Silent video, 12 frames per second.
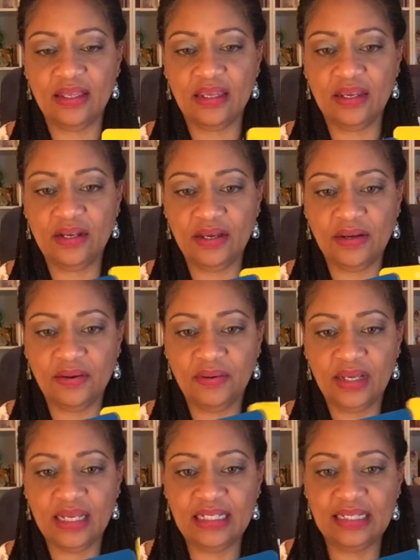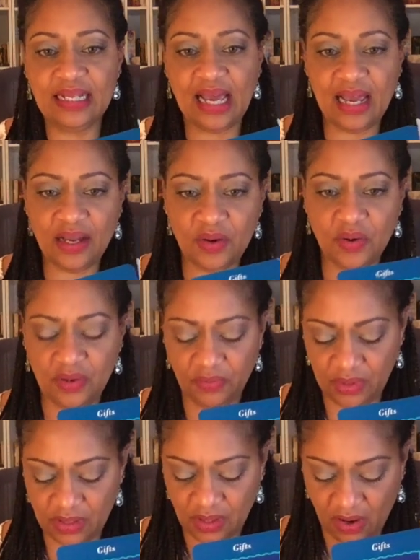is not going to
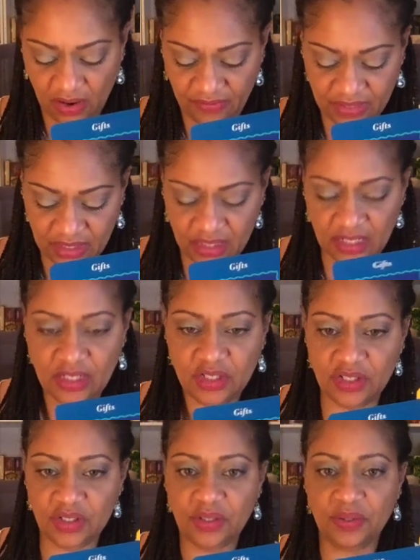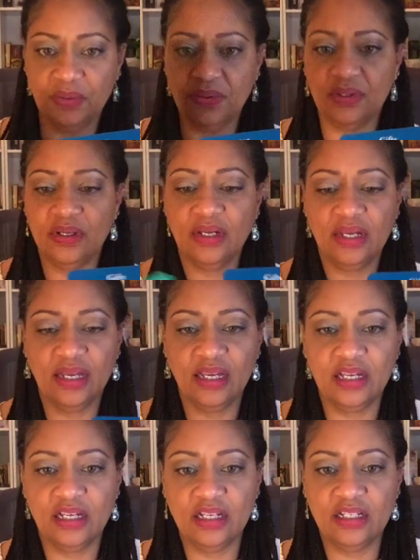resolve this issue.
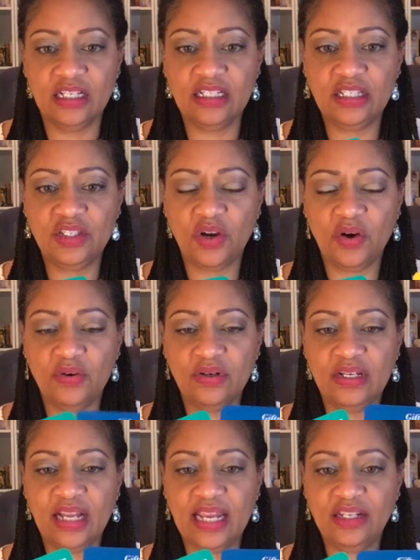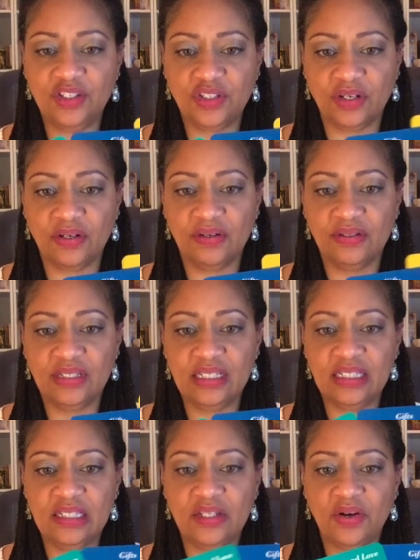This is her nature.
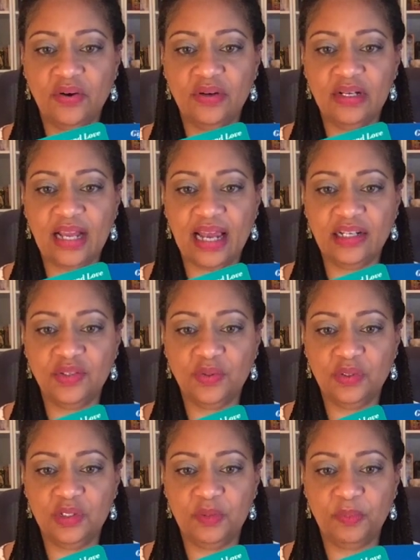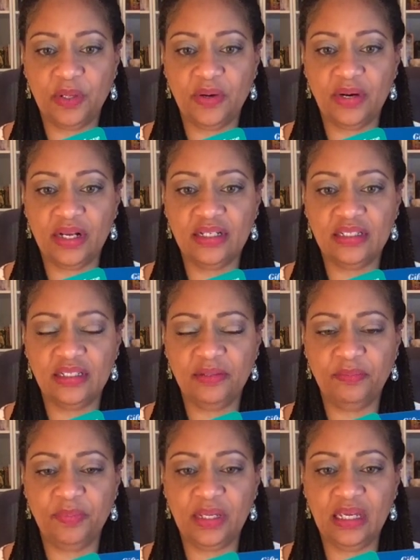This is her natural spirit to
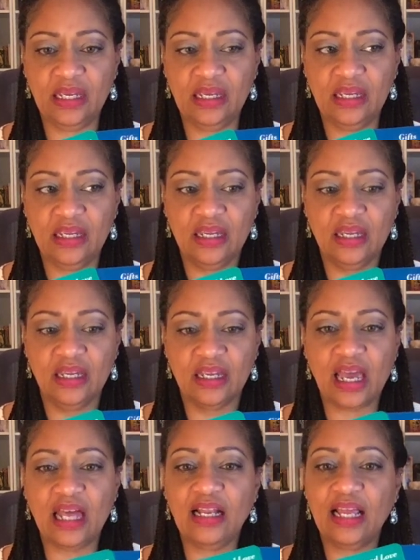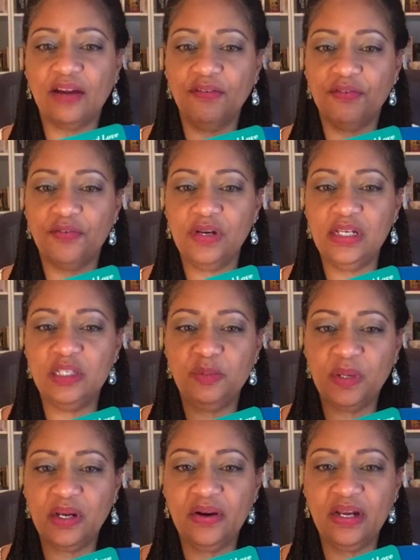be kind of like a free
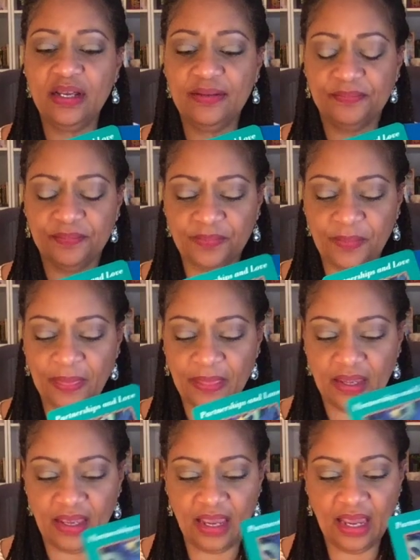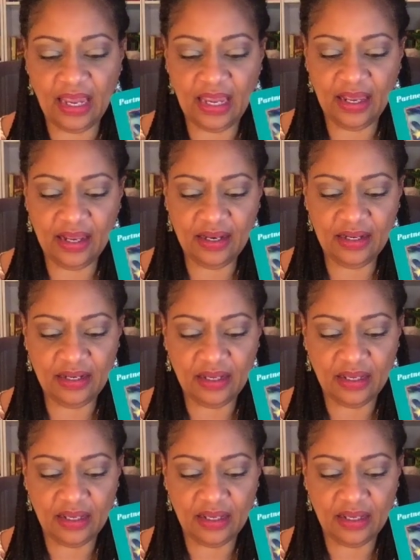spirit. And